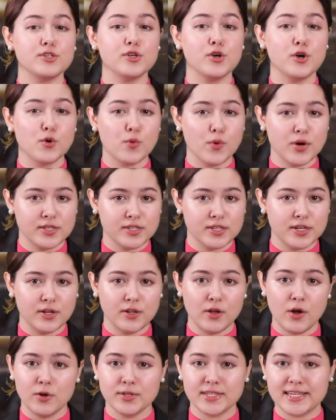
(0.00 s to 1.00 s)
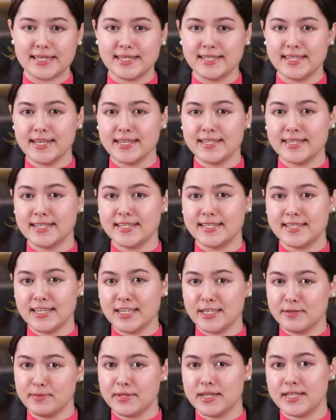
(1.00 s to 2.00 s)
Turquoise Hill holds a
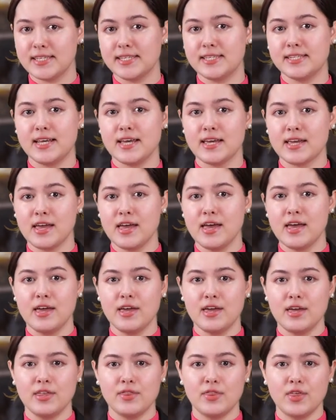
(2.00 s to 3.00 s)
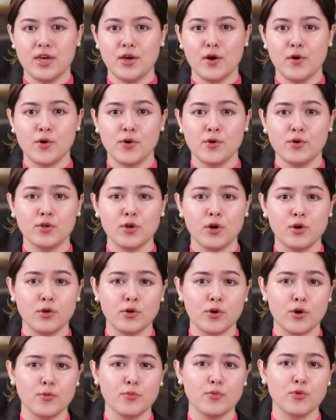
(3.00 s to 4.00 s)
66% stake in the Oyu
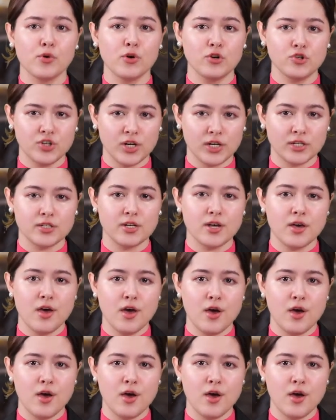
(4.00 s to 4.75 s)
Tolgoi project,